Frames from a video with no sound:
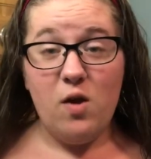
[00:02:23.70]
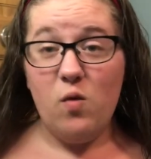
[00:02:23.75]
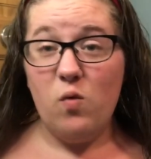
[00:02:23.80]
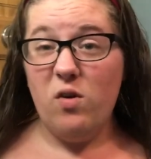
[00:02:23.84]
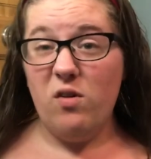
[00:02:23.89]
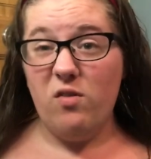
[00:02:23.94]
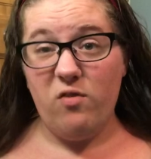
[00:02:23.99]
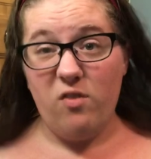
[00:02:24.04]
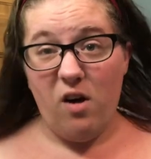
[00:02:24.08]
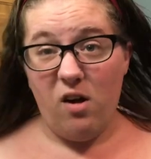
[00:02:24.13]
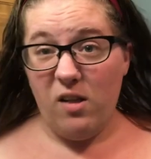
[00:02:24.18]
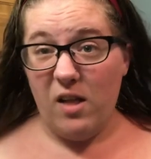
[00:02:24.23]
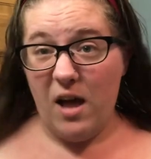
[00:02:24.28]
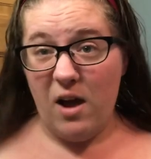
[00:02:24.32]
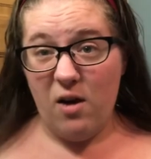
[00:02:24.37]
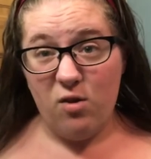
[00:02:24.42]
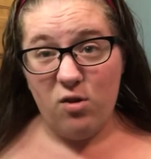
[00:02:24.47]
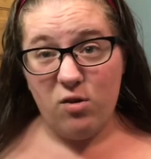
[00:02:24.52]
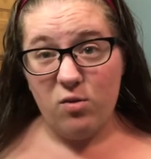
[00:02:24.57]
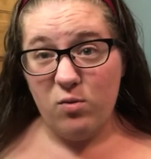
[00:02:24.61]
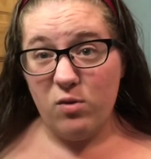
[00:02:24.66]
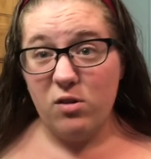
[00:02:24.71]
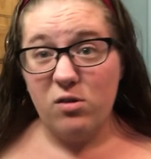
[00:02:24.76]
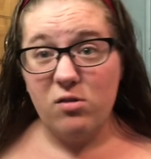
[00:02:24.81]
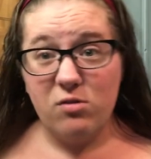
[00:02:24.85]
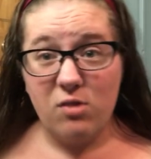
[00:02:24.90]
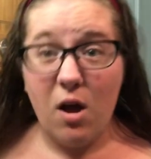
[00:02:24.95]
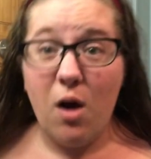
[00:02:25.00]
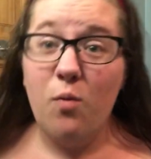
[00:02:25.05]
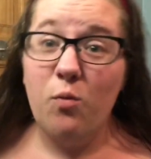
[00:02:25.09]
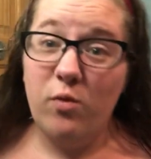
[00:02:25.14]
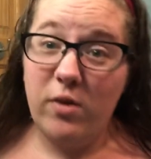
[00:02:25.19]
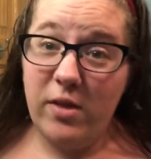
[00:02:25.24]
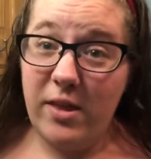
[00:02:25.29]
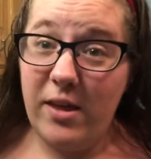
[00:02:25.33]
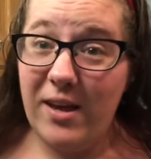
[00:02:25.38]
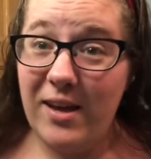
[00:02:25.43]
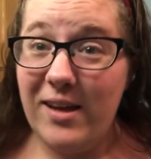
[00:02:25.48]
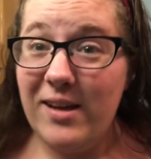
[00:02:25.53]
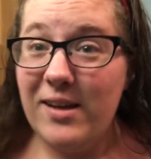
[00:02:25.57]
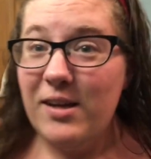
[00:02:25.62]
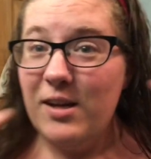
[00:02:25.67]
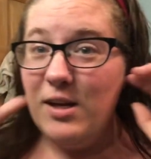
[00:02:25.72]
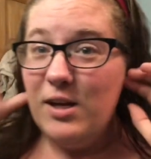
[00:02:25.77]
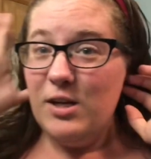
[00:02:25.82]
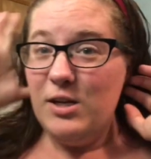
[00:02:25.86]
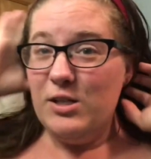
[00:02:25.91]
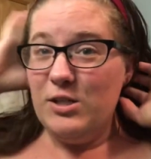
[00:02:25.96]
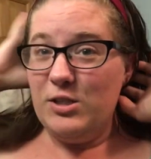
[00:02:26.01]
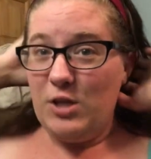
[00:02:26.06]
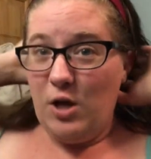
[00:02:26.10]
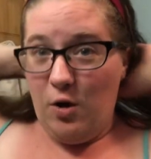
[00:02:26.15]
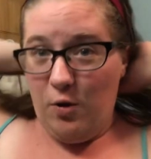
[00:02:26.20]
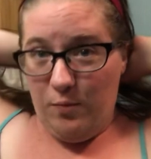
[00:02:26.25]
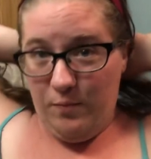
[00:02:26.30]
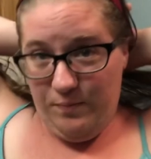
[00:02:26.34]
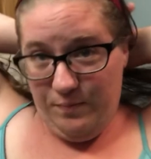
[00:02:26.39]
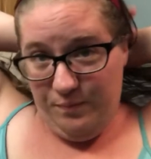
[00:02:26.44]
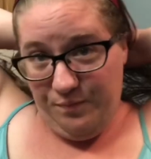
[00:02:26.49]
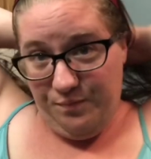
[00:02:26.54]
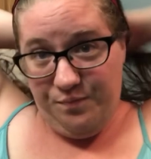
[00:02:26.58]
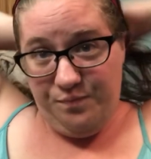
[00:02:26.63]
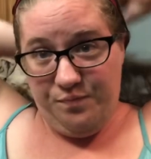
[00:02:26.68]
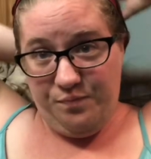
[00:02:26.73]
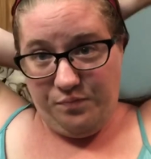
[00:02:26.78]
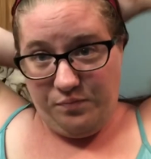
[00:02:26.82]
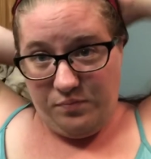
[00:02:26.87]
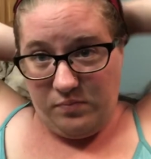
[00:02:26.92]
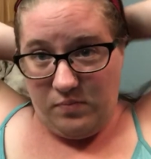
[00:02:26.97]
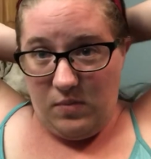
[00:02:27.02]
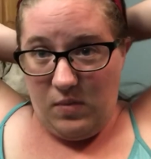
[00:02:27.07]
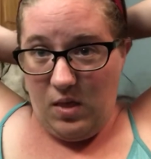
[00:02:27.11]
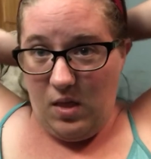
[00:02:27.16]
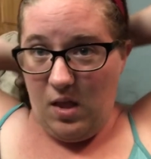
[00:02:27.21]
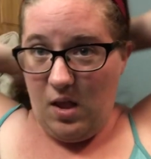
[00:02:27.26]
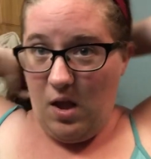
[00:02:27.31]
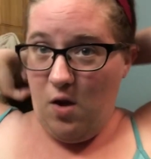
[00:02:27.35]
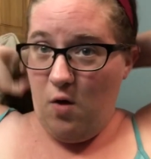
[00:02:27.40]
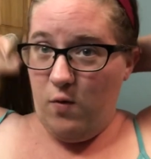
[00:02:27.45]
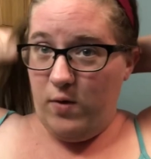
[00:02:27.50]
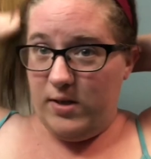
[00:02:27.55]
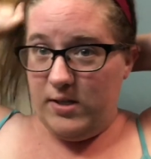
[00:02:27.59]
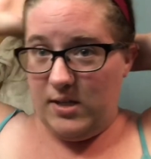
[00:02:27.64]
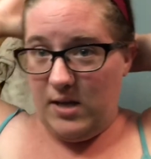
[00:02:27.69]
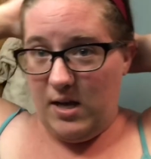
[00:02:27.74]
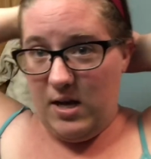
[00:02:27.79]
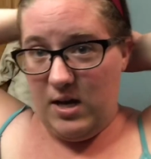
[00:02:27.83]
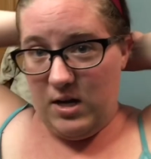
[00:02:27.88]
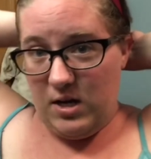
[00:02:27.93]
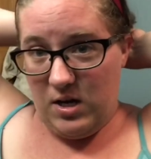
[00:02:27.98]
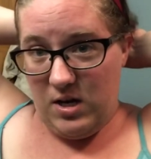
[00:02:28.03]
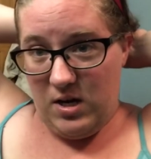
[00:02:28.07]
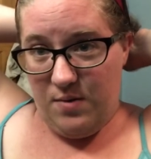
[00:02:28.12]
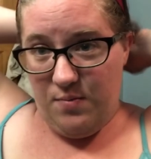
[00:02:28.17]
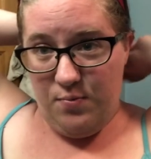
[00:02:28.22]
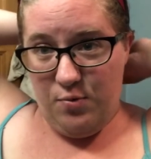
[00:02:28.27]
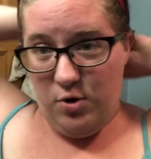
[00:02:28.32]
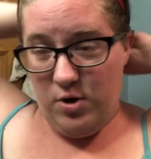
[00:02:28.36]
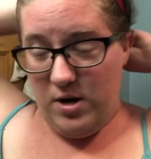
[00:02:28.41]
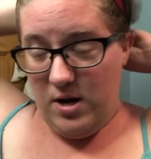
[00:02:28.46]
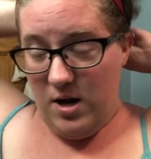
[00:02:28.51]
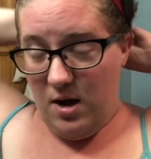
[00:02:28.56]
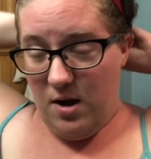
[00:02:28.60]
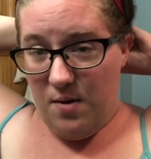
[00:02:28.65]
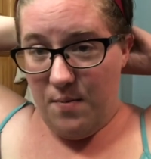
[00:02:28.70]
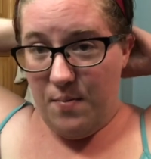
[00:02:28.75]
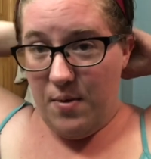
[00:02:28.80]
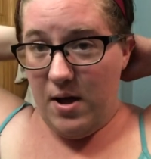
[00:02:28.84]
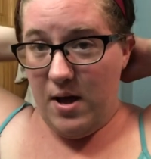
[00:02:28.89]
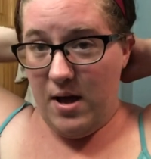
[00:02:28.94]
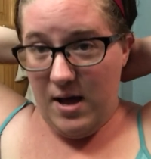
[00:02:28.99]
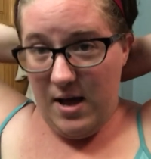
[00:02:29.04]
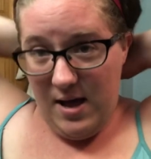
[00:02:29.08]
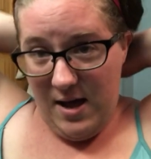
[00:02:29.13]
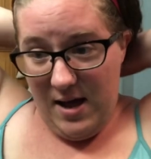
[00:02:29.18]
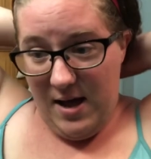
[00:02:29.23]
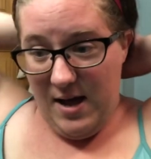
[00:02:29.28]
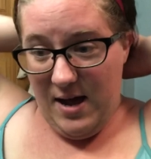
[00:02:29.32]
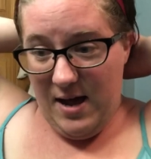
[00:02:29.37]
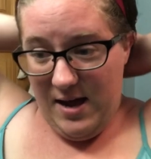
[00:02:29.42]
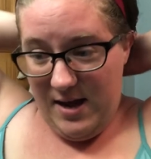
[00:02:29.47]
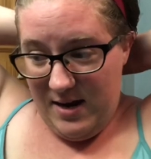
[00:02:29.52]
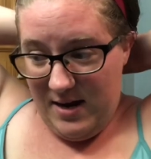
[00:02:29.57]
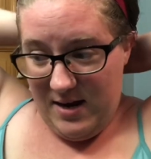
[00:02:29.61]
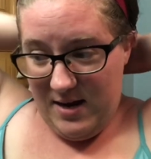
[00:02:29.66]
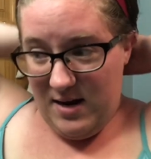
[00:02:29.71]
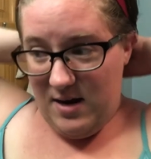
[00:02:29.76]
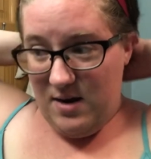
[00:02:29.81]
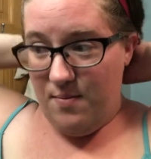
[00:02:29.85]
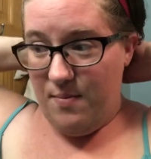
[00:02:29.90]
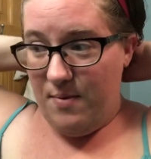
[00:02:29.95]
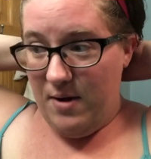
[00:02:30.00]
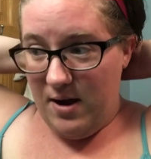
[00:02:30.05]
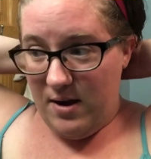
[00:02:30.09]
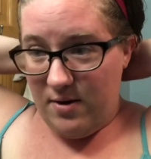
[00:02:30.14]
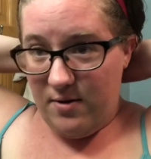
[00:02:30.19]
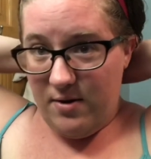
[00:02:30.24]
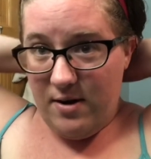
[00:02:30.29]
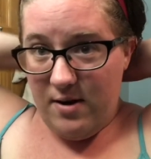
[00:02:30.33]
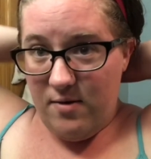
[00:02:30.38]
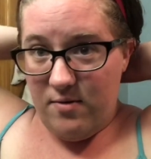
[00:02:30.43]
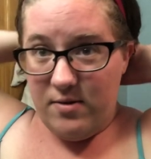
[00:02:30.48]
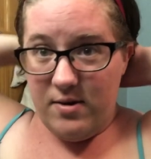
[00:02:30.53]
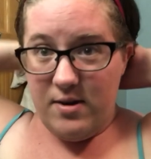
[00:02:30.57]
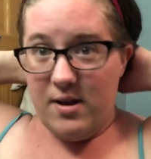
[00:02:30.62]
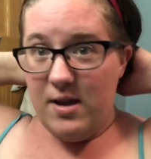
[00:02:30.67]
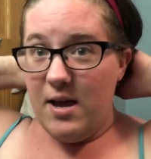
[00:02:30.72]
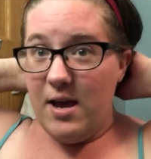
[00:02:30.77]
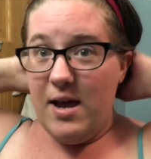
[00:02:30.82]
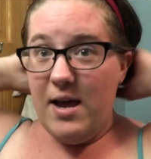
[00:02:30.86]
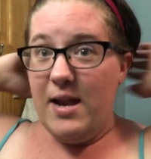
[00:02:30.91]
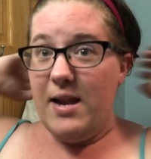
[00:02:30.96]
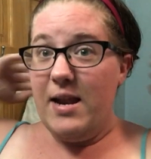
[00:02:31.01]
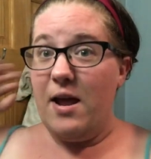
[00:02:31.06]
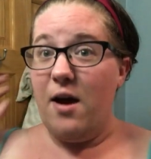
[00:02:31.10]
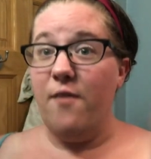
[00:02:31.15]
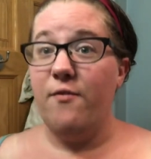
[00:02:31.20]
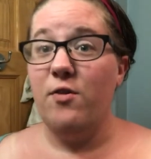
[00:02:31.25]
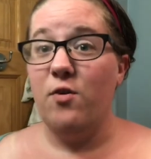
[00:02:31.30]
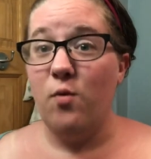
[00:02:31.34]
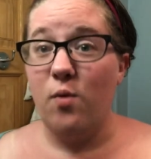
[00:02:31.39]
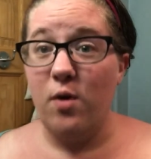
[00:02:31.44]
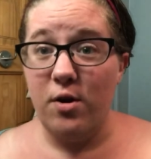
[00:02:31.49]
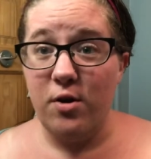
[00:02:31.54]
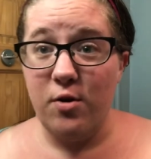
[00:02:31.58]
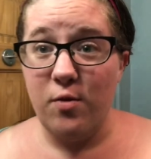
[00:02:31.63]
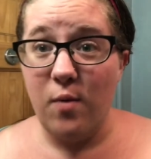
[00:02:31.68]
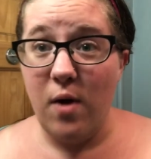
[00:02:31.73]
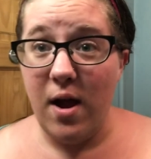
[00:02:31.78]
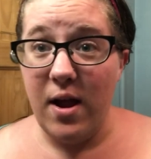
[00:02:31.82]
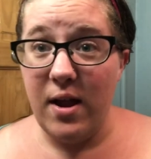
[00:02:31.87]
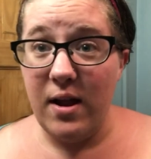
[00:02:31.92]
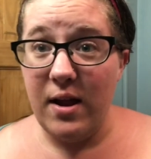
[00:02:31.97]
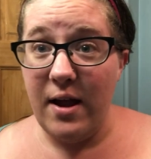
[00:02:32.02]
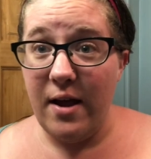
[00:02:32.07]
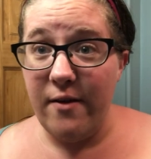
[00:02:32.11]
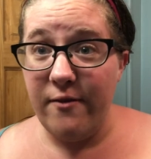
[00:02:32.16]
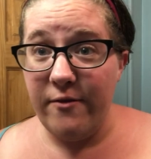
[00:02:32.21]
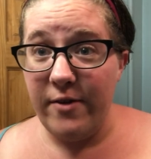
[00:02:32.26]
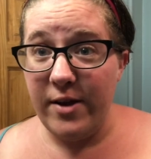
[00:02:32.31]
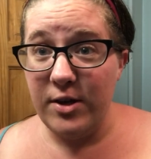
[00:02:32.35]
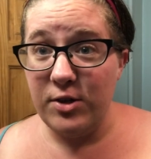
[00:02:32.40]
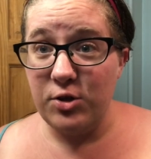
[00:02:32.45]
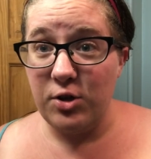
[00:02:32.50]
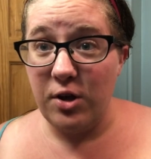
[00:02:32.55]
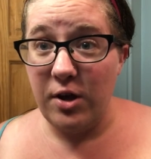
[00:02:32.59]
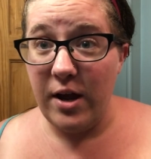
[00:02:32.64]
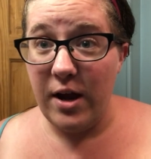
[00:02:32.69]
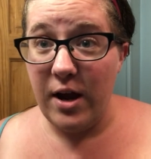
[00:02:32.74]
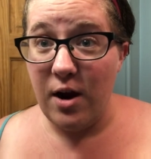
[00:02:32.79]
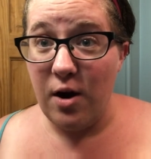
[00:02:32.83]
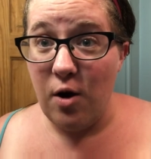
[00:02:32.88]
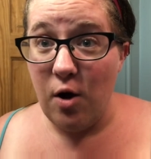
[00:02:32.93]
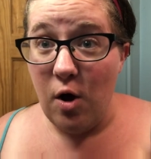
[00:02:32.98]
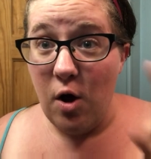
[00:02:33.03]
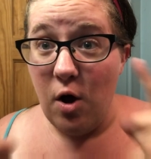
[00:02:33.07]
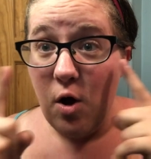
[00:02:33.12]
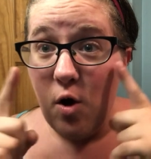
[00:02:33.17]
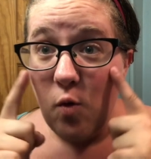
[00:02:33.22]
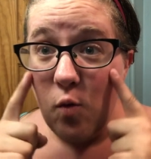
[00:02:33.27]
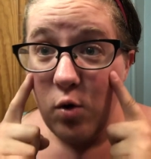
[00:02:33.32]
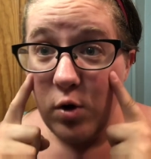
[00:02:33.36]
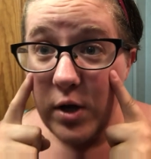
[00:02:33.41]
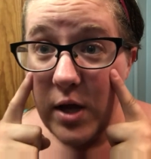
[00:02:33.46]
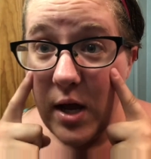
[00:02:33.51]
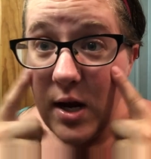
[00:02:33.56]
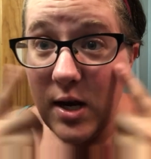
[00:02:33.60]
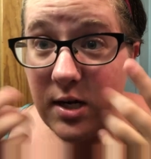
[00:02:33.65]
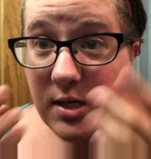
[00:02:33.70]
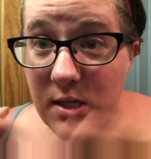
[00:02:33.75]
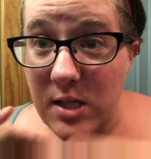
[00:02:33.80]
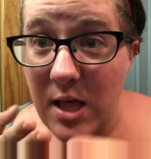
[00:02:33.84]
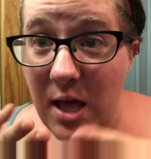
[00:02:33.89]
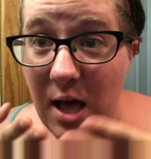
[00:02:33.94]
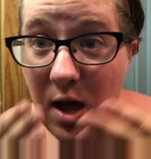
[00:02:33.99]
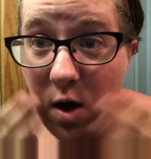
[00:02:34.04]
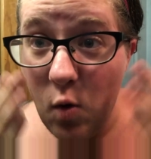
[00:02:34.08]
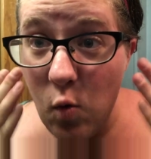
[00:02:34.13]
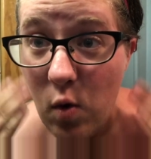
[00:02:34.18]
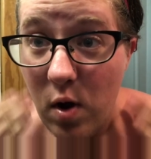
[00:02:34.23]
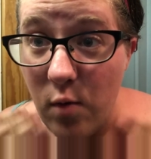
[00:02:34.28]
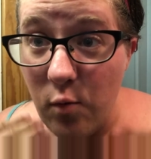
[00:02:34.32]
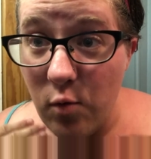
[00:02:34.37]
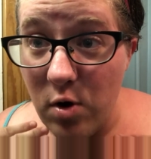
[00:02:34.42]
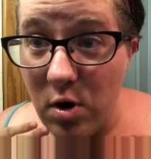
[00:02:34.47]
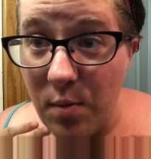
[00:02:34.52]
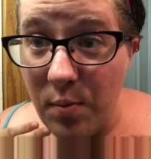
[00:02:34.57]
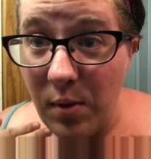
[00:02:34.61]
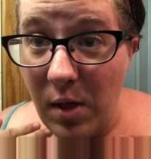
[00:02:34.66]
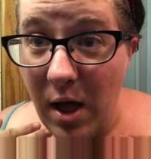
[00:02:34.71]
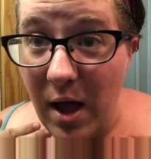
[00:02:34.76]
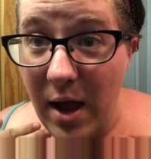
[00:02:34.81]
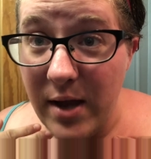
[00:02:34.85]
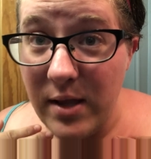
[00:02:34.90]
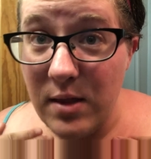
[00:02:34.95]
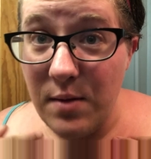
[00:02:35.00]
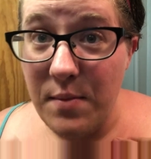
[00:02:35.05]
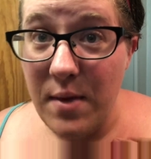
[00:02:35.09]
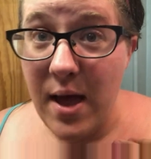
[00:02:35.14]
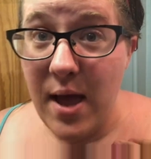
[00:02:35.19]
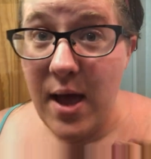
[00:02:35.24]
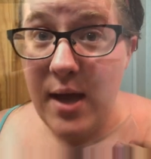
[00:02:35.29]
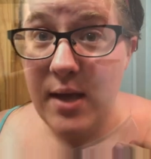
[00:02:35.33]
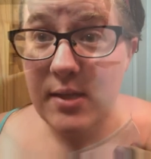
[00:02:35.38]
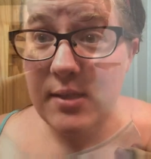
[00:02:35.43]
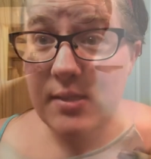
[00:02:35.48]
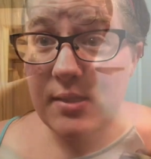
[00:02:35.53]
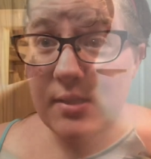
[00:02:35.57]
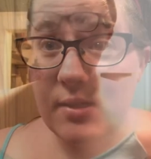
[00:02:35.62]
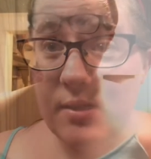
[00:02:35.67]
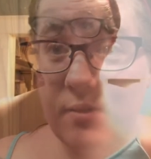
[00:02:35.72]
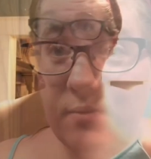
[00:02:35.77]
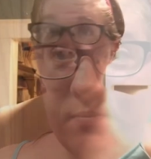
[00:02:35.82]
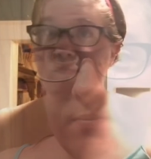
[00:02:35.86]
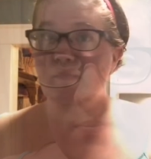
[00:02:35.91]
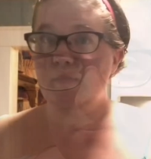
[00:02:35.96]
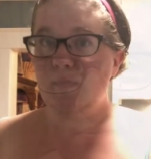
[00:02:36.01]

will fall out or will come with it. So always uh, gonna put it up, hide it in the background. Now if you're wondering why I have facial hair, we'll get into that when we're applying the mask.